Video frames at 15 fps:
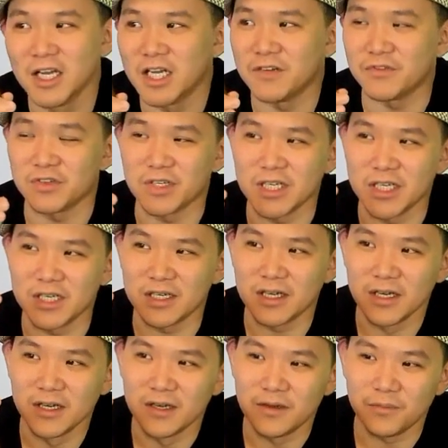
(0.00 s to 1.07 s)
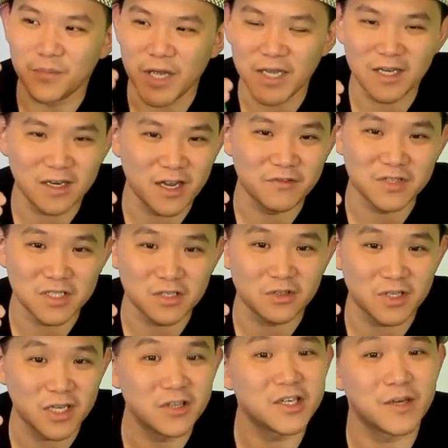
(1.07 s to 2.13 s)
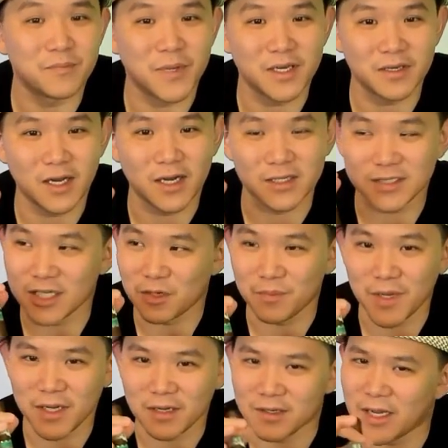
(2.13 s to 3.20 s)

If you eat bacon every single day, you get ba uh, sick of bacon.